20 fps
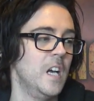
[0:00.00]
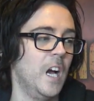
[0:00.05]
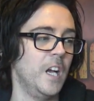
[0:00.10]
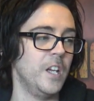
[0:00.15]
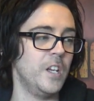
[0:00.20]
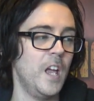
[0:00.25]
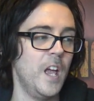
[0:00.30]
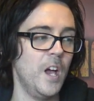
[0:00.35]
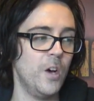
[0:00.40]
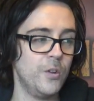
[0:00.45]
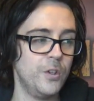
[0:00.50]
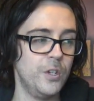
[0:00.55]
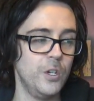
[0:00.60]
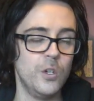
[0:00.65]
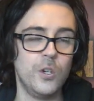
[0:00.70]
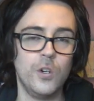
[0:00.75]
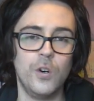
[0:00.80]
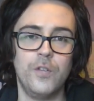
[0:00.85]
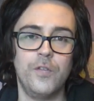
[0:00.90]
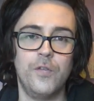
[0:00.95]
A healthy
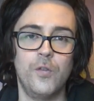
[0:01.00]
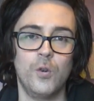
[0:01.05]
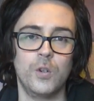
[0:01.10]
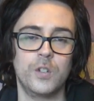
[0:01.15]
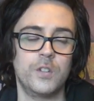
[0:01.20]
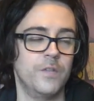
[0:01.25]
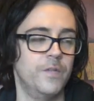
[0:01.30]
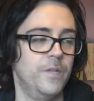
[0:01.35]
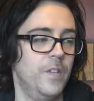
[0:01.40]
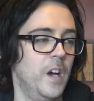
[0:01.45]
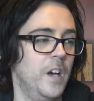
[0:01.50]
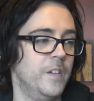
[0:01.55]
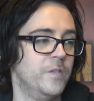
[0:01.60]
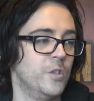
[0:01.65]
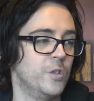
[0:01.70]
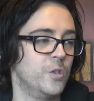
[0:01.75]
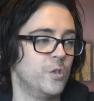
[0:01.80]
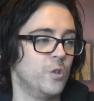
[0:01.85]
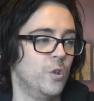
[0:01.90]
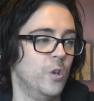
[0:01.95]
unit of 4 to 5
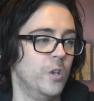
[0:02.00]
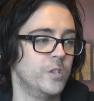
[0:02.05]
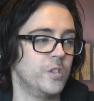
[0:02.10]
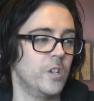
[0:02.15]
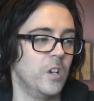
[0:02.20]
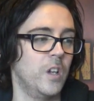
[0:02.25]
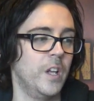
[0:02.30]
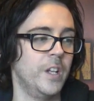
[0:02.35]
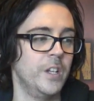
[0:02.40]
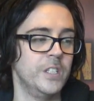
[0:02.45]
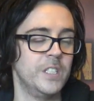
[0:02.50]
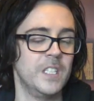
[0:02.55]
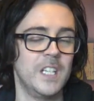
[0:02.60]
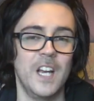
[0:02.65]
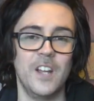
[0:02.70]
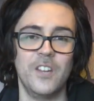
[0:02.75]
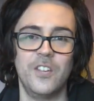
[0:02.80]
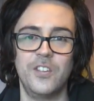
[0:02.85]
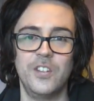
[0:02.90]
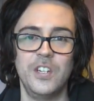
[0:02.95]
destroyers are likely to
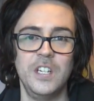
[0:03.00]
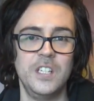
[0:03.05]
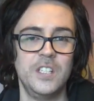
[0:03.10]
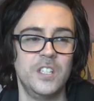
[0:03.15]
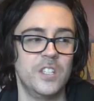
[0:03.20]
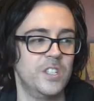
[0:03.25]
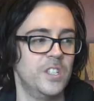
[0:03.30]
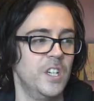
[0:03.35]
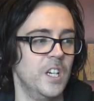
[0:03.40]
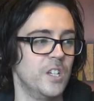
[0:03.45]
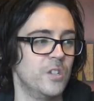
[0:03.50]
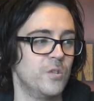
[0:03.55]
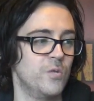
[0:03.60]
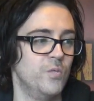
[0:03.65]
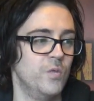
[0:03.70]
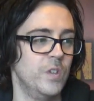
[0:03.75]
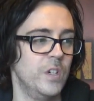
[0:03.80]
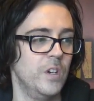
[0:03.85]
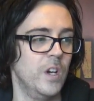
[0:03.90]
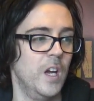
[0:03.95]
get 3 to 6
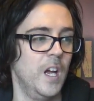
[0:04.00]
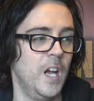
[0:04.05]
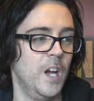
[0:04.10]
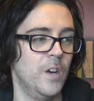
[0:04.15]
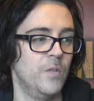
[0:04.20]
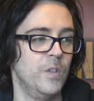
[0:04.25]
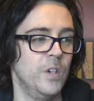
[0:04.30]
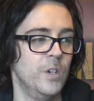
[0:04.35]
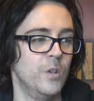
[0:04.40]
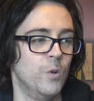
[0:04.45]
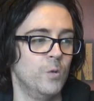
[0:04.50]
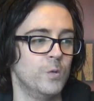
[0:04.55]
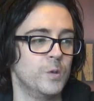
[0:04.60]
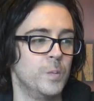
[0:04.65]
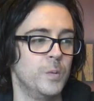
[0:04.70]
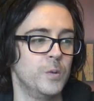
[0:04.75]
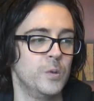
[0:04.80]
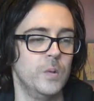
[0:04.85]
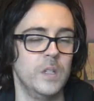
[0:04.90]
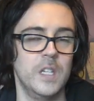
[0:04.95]

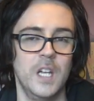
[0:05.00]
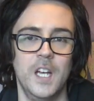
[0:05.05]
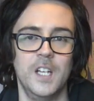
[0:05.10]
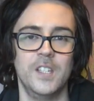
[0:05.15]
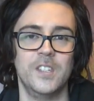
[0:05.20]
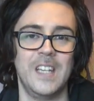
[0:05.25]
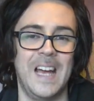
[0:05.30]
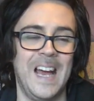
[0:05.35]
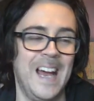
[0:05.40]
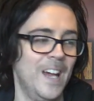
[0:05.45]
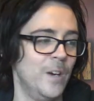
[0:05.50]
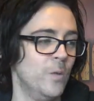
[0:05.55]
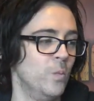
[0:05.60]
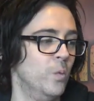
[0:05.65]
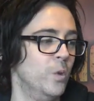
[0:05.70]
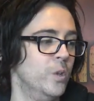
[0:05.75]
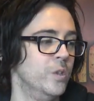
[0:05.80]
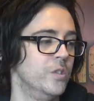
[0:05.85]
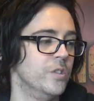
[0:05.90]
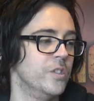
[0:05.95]
rerolls between hits
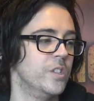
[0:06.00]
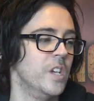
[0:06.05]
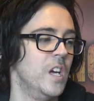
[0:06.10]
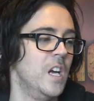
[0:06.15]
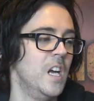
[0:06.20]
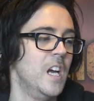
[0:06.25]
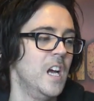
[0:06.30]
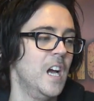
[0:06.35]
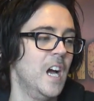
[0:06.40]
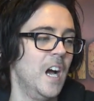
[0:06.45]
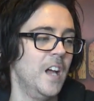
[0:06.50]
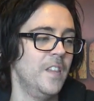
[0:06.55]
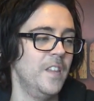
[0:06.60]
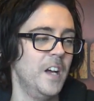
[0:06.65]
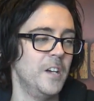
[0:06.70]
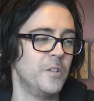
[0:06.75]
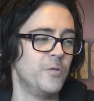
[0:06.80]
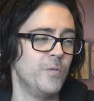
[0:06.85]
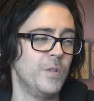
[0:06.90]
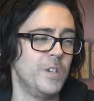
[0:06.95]
and wounds, and
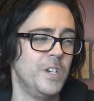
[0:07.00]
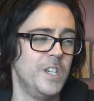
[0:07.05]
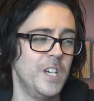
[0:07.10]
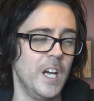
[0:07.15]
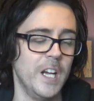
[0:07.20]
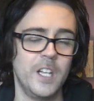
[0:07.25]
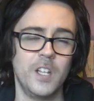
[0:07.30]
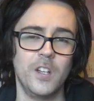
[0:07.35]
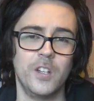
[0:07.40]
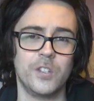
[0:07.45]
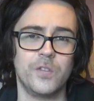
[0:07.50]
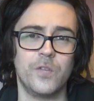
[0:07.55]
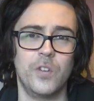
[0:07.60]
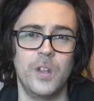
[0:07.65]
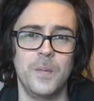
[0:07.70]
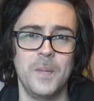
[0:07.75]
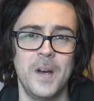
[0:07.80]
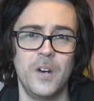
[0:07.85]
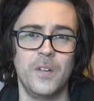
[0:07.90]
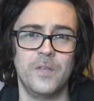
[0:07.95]
that is ridiculous for
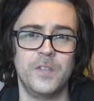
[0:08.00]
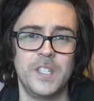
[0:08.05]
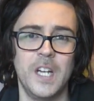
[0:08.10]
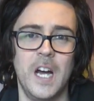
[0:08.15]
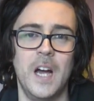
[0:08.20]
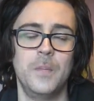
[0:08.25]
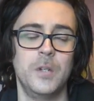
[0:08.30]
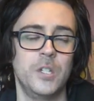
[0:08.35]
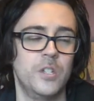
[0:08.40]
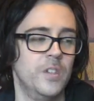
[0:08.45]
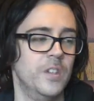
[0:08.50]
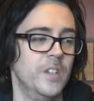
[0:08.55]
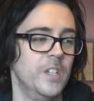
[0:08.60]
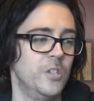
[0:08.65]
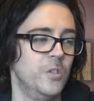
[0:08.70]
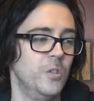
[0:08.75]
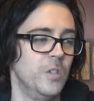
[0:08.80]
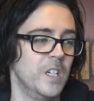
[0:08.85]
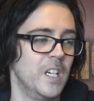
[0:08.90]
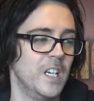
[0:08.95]
the amount of damage that
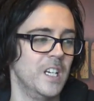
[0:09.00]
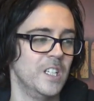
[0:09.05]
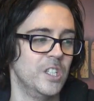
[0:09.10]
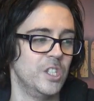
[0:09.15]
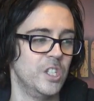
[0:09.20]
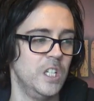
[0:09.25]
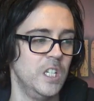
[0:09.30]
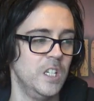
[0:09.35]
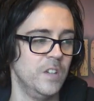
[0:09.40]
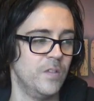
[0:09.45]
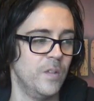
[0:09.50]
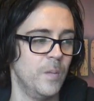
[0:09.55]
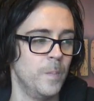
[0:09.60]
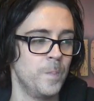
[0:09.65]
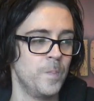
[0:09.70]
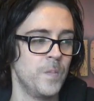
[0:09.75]
this unit can achieve.